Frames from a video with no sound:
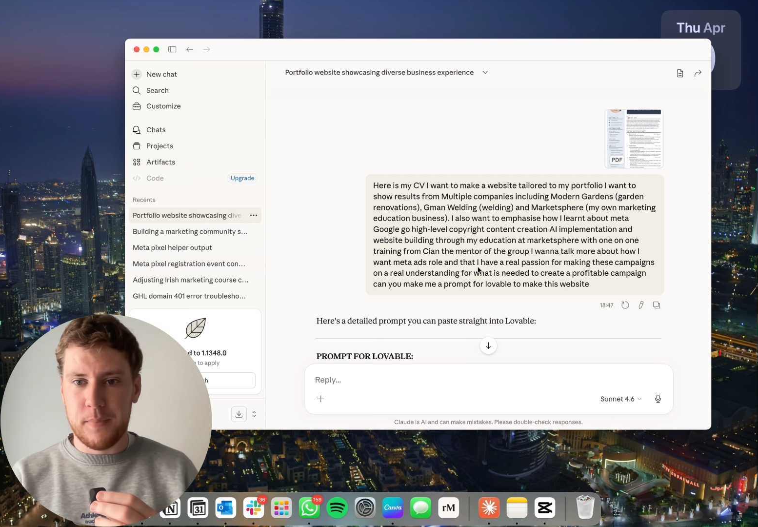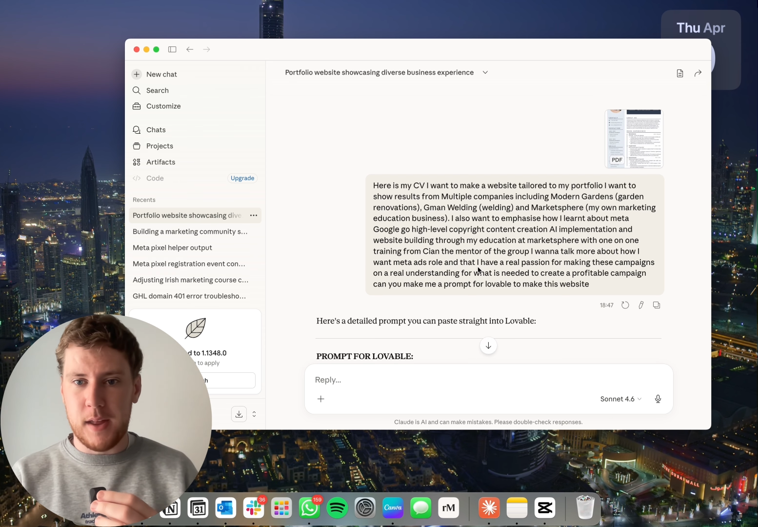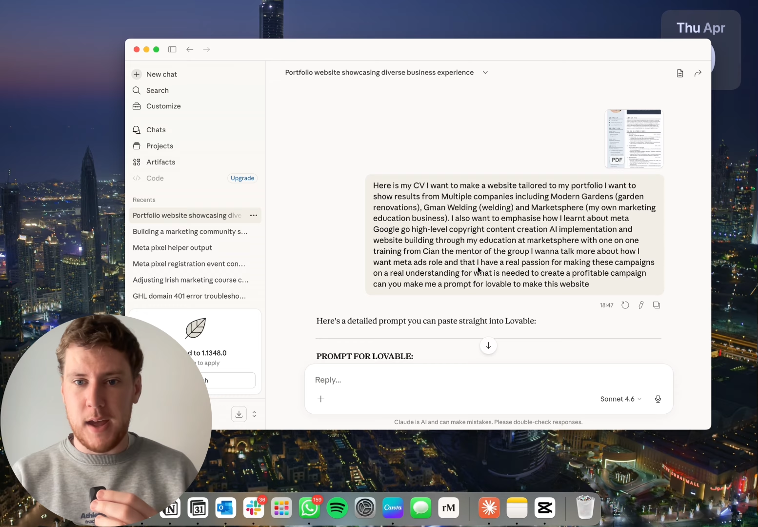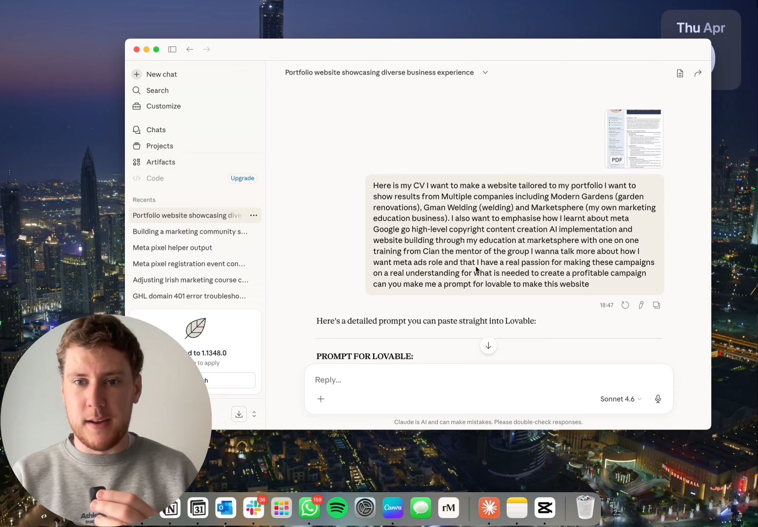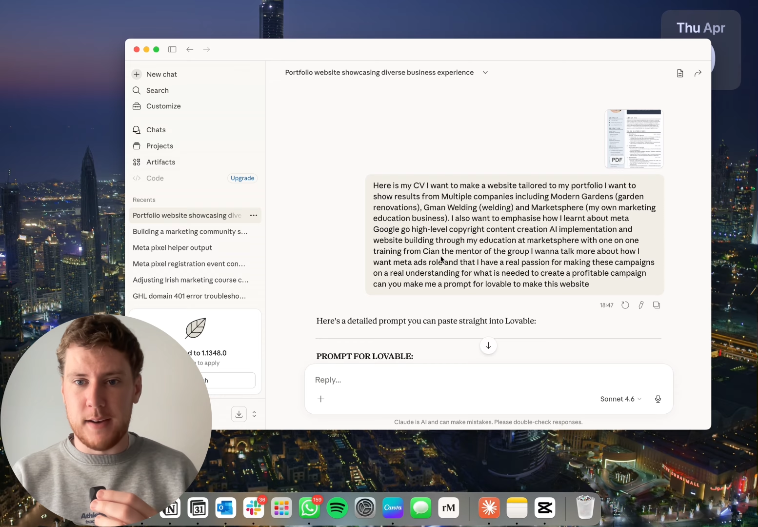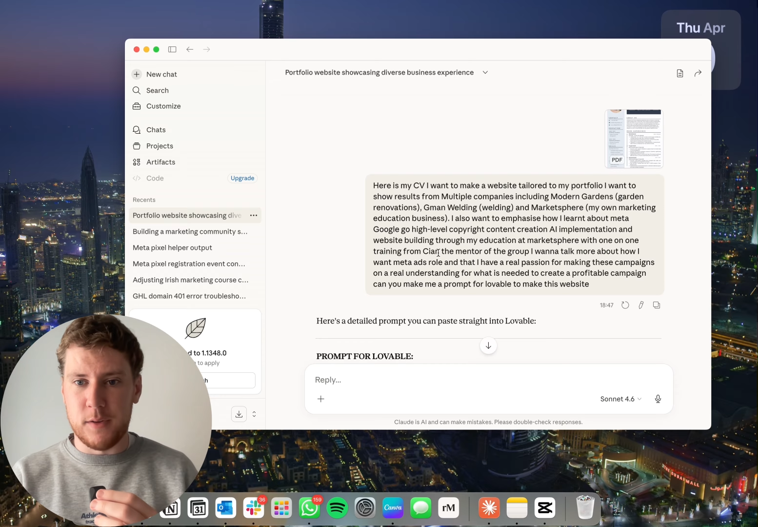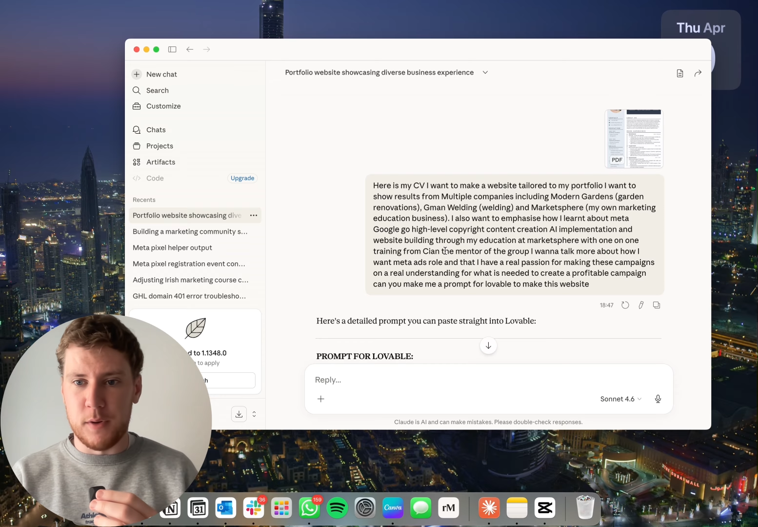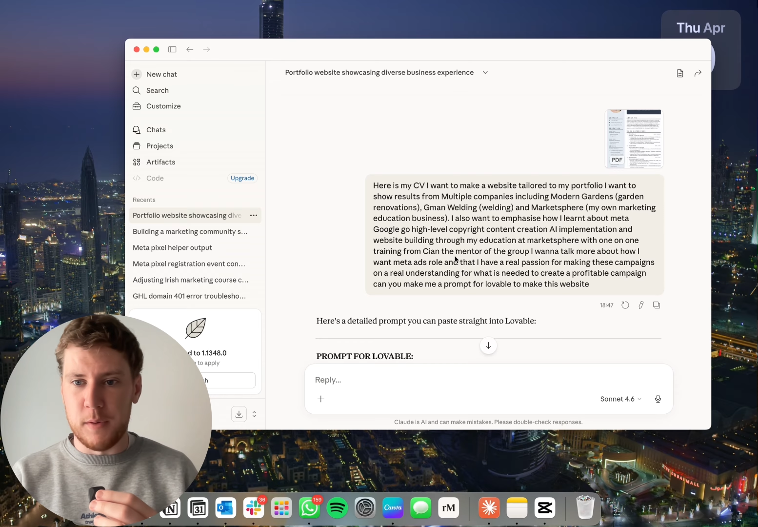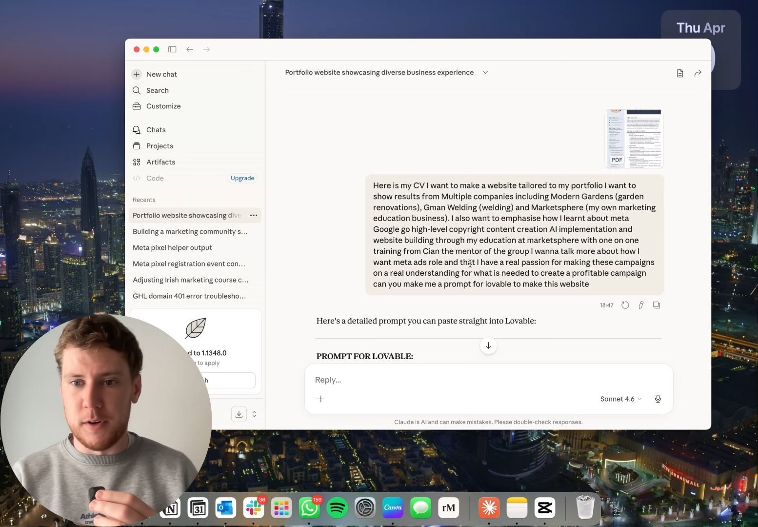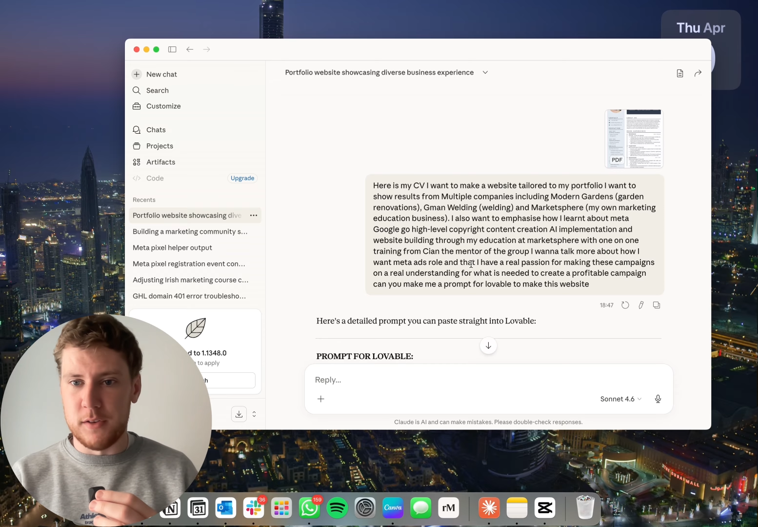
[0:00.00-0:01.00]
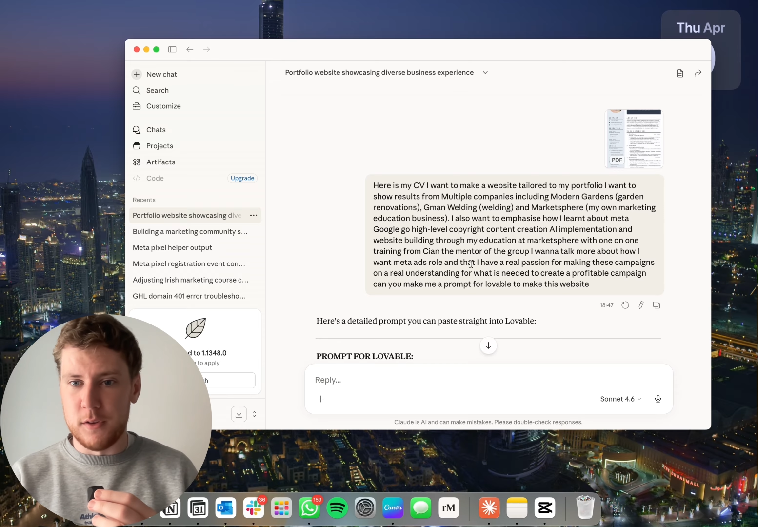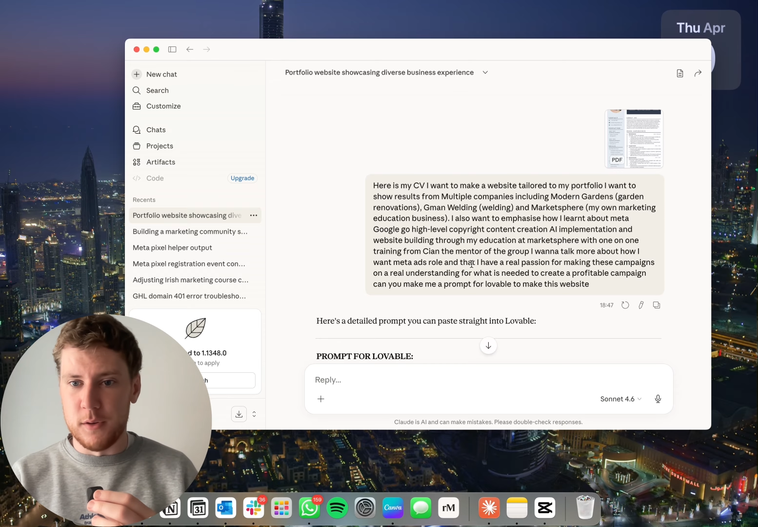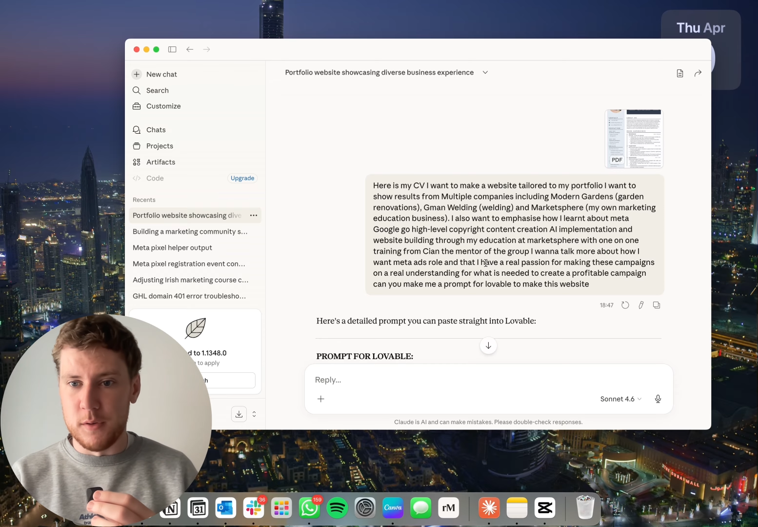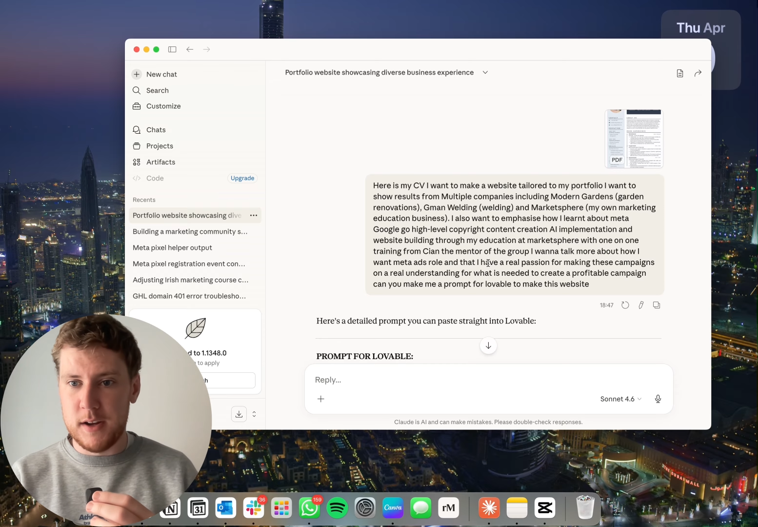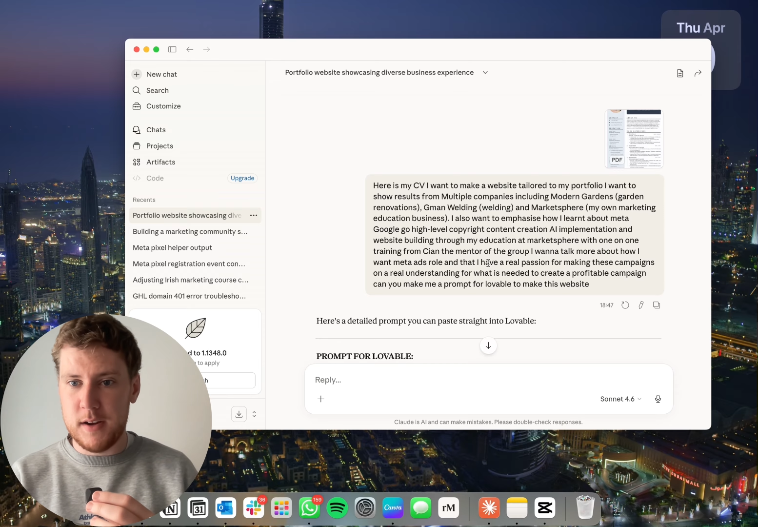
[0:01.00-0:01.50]
And that's what I want to
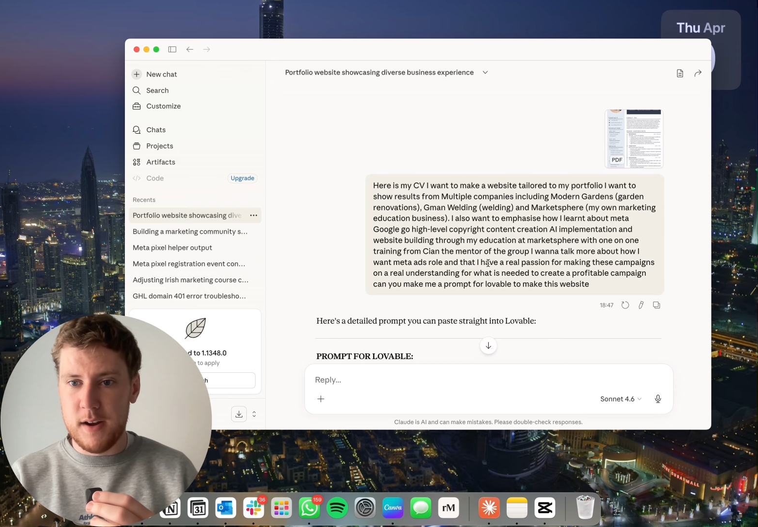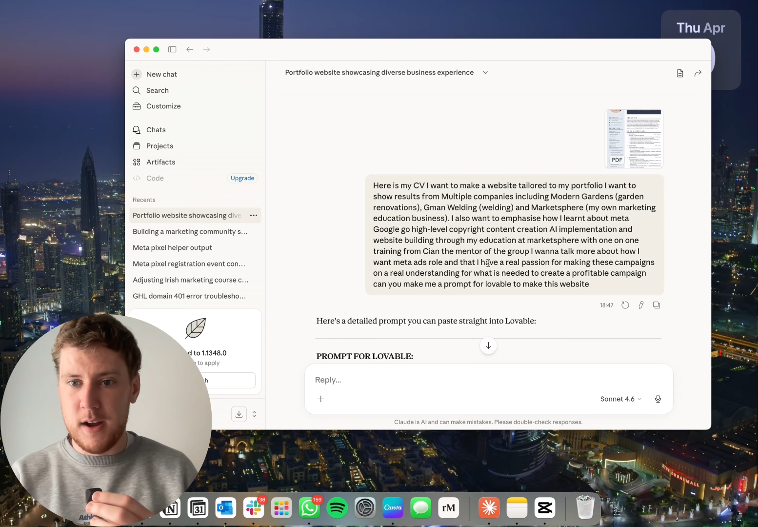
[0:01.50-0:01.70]
do here.